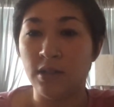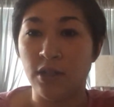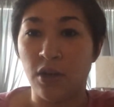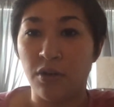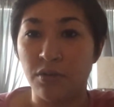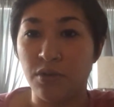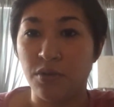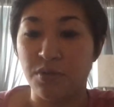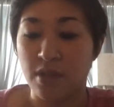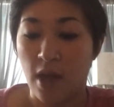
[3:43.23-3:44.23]
you know,
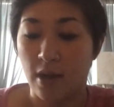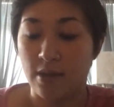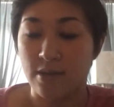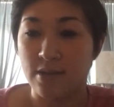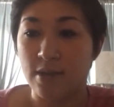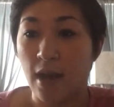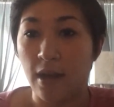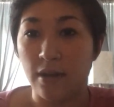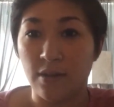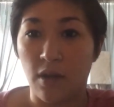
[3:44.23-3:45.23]
use that
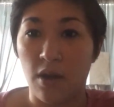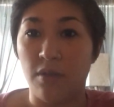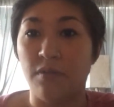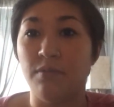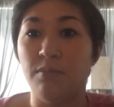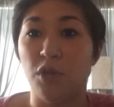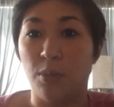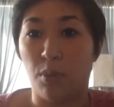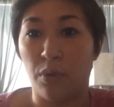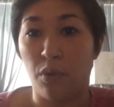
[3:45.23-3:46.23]
instead of, you
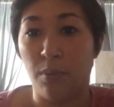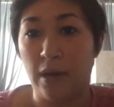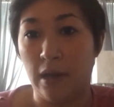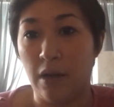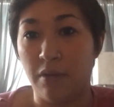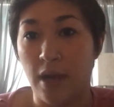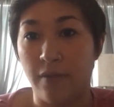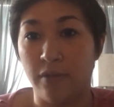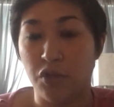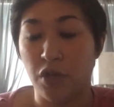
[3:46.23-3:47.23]
know, pouring the whole bottle out and
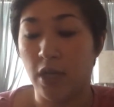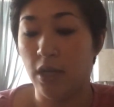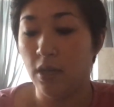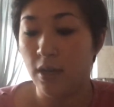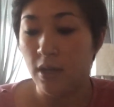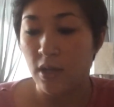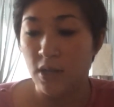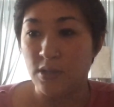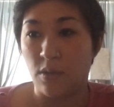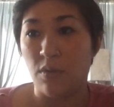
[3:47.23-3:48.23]
having to drink it.
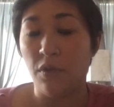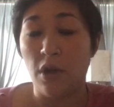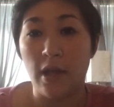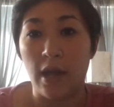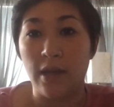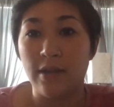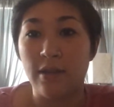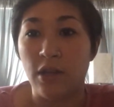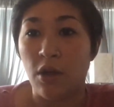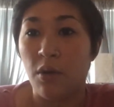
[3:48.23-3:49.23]
So overall,
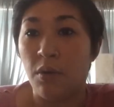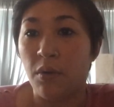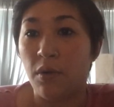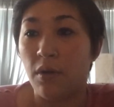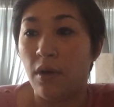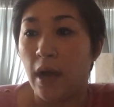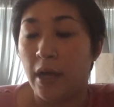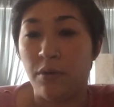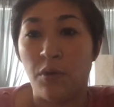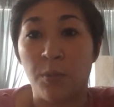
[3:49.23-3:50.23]
I
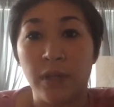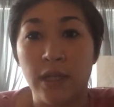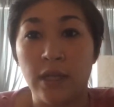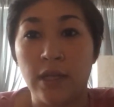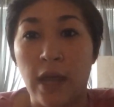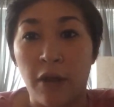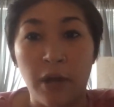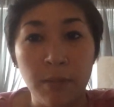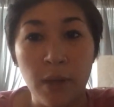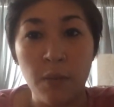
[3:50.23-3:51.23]
don't normally
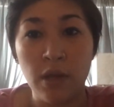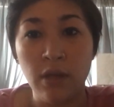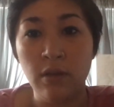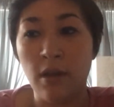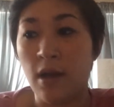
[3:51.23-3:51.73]
aerate my wine,